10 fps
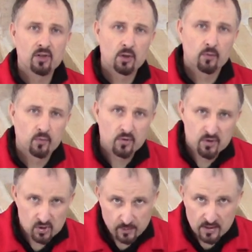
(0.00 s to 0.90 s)
do a front
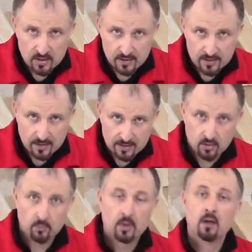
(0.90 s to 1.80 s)
suspension
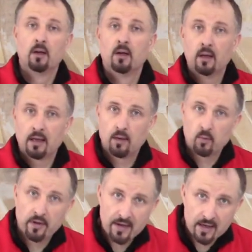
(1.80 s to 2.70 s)
setup like one
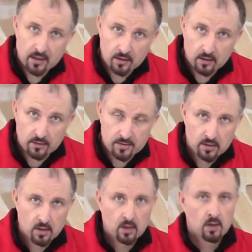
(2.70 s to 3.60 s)
of their
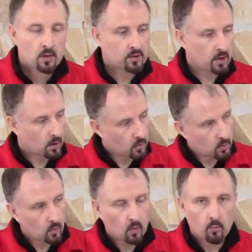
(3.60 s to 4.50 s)
cars.
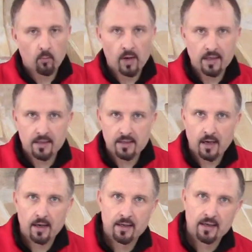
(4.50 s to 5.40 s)
So my
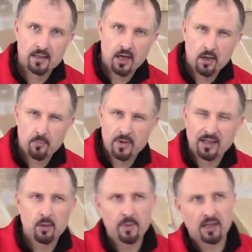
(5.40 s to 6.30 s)
design is a little,
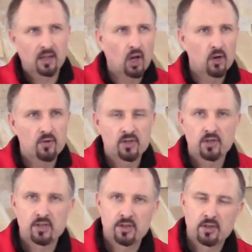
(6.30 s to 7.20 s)
little bit
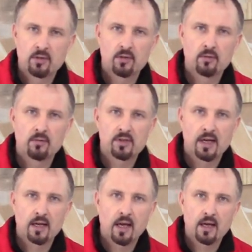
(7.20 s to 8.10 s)
closest to,
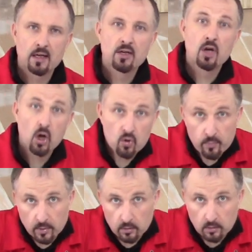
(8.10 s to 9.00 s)
say, a
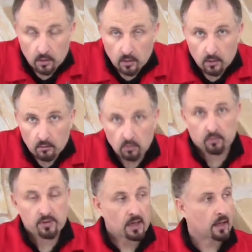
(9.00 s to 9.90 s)
Noble. Well,
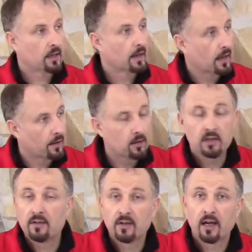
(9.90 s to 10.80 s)
saying that, I don't
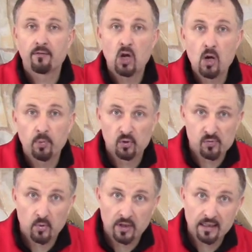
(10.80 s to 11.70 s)
even have Noble's
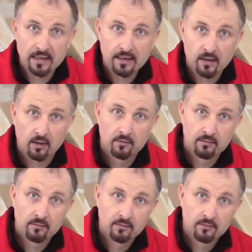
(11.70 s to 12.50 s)
money either.